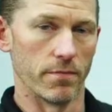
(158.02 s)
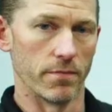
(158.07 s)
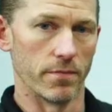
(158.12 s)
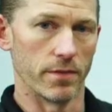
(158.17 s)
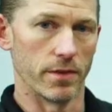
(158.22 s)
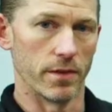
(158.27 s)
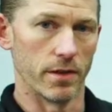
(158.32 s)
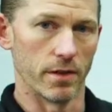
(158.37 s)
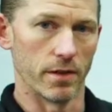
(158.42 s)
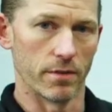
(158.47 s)

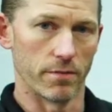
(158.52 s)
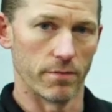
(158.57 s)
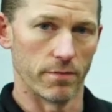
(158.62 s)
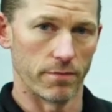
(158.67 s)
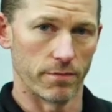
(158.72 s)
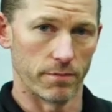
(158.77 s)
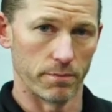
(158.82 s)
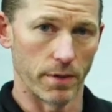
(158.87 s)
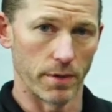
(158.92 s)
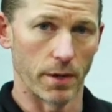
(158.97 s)
The
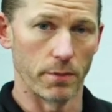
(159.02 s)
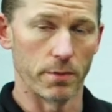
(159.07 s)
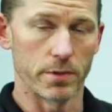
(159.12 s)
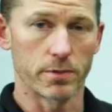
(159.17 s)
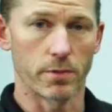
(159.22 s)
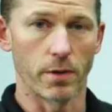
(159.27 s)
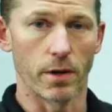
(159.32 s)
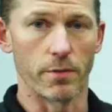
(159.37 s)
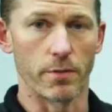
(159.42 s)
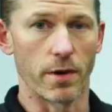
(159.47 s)
bed was
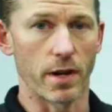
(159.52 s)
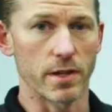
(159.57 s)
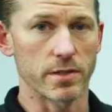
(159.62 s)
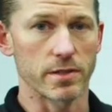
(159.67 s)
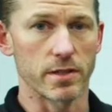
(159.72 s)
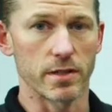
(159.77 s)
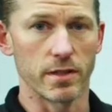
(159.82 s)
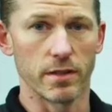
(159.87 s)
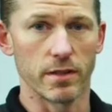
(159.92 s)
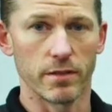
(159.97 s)
quite
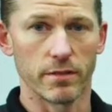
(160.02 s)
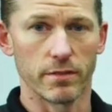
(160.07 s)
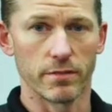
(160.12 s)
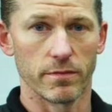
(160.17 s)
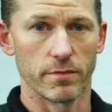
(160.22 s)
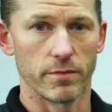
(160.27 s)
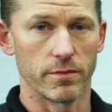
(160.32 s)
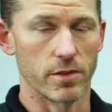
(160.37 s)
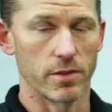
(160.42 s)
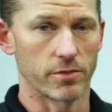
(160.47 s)
rusty,
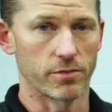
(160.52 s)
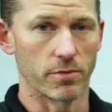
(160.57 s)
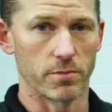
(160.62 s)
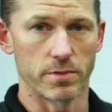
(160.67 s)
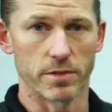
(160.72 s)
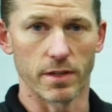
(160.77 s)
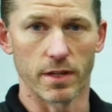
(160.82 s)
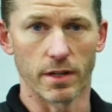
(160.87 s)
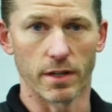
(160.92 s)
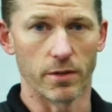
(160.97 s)
just from
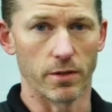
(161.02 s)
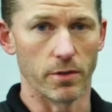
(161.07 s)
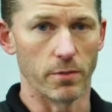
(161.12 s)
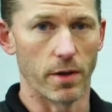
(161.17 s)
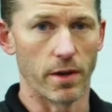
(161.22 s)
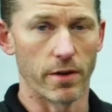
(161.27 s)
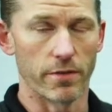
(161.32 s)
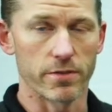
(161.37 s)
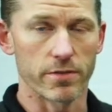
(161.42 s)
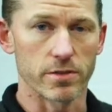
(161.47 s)
sitting out in the
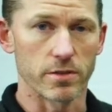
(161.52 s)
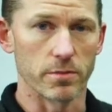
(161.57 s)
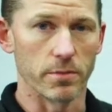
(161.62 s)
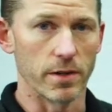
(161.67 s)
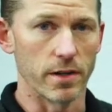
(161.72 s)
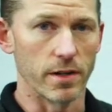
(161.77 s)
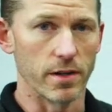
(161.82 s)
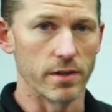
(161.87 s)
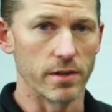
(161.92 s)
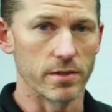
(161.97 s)
weather for so
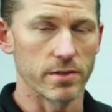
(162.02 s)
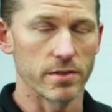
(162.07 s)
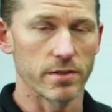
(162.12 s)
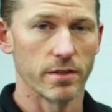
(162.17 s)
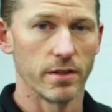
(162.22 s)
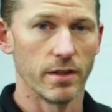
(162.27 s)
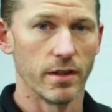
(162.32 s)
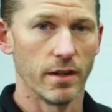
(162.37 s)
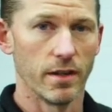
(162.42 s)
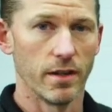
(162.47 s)
many years.
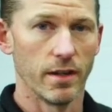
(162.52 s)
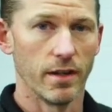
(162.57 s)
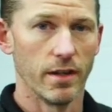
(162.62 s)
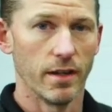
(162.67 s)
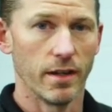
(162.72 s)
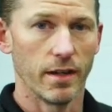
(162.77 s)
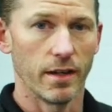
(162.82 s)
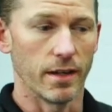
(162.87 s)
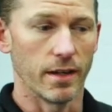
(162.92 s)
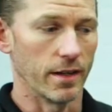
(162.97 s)

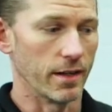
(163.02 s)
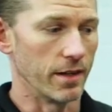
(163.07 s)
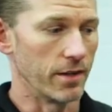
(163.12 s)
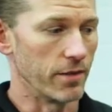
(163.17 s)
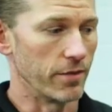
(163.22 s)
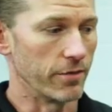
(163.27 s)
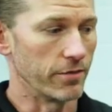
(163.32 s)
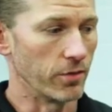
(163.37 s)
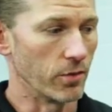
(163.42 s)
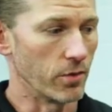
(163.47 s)

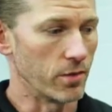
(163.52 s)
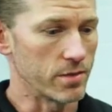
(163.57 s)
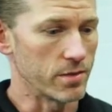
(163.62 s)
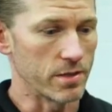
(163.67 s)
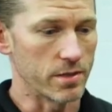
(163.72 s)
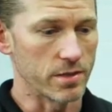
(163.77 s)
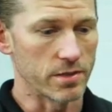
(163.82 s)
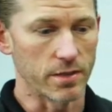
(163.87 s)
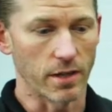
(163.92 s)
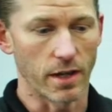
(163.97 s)
The floors
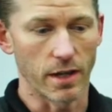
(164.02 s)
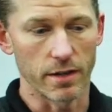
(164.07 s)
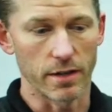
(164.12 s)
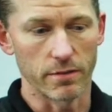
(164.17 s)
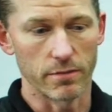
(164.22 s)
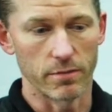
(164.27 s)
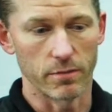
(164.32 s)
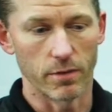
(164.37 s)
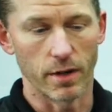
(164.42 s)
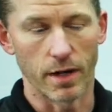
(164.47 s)

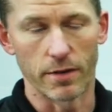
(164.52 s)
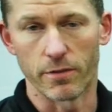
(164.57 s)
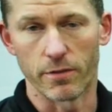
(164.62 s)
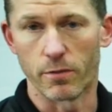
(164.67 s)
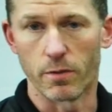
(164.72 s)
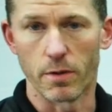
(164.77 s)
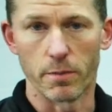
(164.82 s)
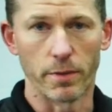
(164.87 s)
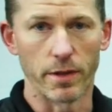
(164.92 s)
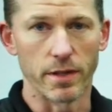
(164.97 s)
inside we're having to
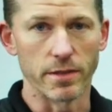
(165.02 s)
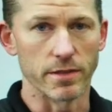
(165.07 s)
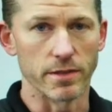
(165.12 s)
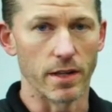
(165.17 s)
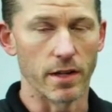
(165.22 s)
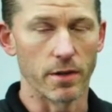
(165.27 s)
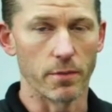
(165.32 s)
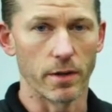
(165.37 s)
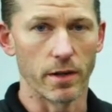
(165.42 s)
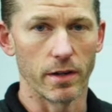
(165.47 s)
replace
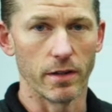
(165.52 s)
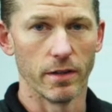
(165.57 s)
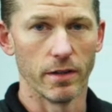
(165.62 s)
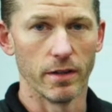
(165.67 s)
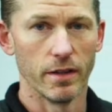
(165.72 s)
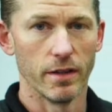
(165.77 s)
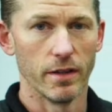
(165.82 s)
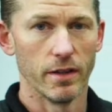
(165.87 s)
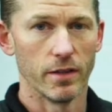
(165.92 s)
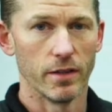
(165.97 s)
anyway.
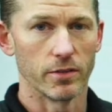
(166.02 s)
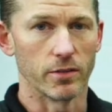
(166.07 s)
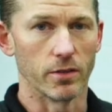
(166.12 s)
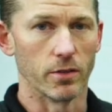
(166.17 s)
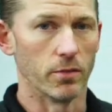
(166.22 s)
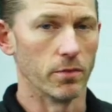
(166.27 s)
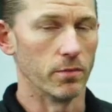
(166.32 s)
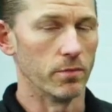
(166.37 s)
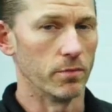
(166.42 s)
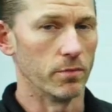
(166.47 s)

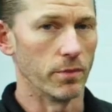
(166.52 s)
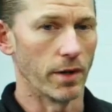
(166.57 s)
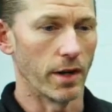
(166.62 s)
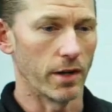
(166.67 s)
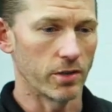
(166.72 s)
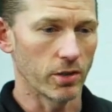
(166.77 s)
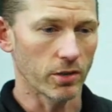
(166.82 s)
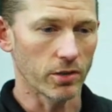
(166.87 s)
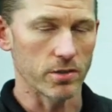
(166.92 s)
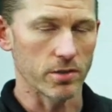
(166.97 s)
So when I
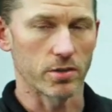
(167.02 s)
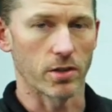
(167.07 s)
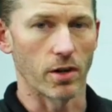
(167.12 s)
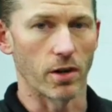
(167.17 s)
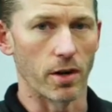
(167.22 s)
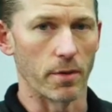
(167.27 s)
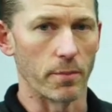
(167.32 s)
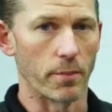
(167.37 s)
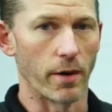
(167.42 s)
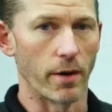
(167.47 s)
took this
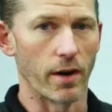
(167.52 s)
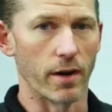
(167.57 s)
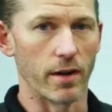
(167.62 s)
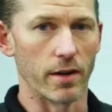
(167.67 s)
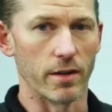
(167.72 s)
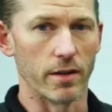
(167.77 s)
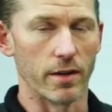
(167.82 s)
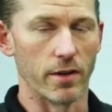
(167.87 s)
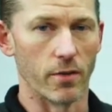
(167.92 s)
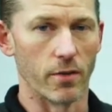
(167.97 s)
car
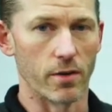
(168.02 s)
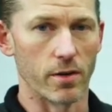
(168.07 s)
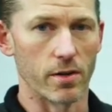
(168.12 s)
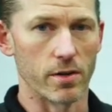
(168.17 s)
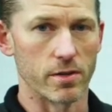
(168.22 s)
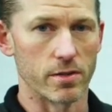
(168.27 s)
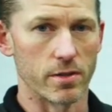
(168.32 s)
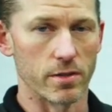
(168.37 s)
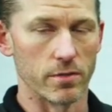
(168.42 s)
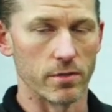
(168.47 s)
apart in order
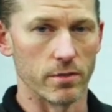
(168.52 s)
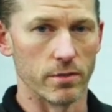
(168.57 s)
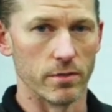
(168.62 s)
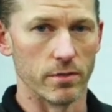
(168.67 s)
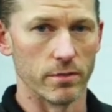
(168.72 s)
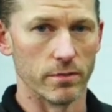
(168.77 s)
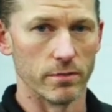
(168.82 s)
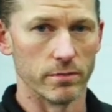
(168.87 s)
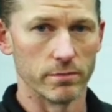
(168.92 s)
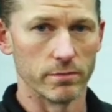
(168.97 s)

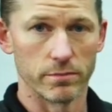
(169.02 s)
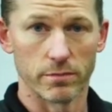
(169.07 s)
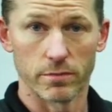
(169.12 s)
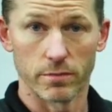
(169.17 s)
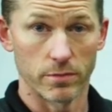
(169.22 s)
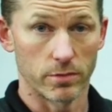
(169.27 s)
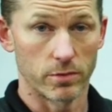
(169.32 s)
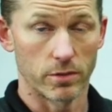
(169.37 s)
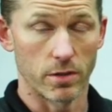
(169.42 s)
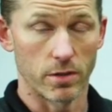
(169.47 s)
to
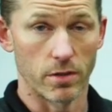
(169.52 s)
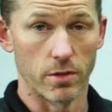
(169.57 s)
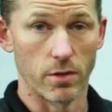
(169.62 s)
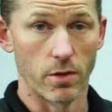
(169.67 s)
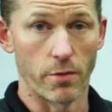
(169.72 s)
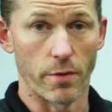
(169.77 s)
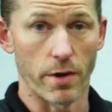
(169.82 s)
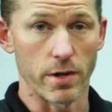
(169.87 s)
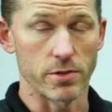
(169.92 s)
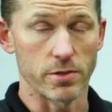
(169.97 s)
do
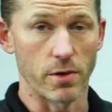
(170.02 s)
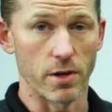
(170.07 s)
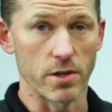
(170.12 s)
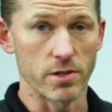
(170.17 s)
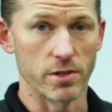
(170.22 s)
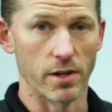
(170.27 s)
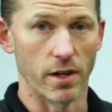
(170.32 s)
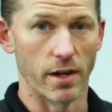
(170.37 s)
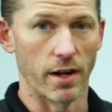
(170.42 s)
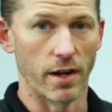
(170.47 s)
the
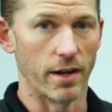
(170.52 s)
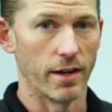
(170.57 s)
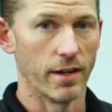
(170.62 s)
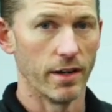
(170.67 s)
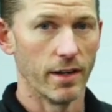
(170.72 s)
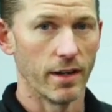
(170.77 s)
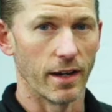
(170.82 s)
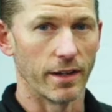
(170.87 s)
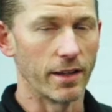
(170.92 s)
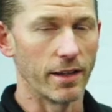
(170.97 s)
restoration on it,
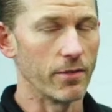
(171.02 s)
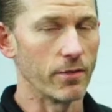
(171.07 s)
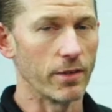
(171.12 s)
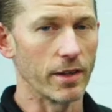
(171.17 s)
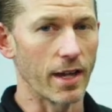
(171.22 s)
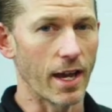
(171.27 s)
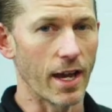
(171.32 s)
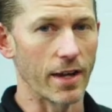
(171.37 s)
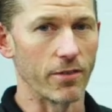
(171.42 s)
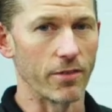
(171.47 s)
I didn't really
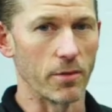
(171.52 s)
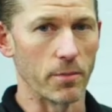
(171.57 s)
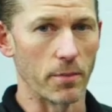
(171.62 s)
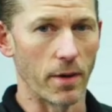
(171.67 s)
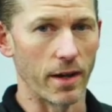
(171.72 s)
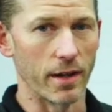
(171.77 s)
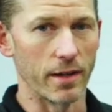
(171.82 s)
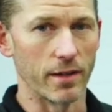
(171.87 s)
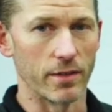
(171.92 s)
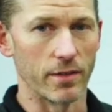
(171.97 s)
have in
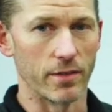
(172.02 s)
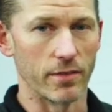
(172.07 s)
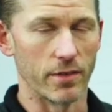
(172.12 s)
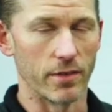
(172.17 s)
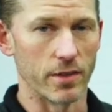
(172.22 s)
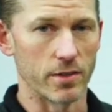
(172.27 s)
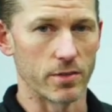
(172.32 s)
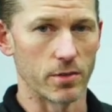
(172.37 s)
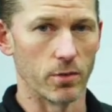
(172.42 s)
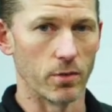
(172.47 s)
mind
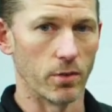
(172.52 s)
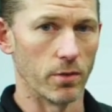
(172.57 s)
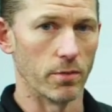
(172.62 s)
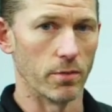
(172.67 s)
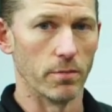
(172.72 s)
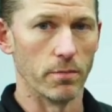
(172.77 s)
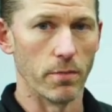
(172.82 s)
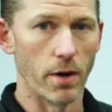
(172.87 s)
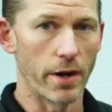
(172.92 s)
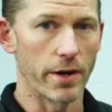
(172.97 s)
this whole
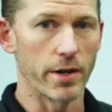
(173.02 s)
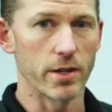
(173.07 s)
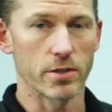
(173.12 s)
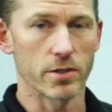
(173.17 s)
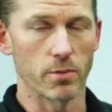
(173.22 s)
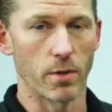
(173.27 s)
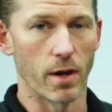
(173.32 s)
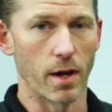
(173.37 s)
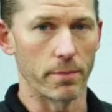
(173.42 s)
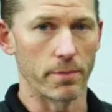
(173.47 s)
body
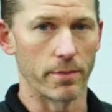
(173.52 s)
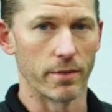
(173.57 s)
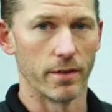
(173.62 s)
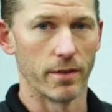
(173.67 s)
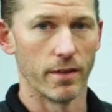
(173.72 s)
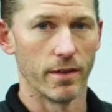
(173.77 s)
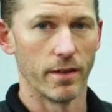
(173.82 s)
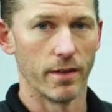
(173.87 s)
swap.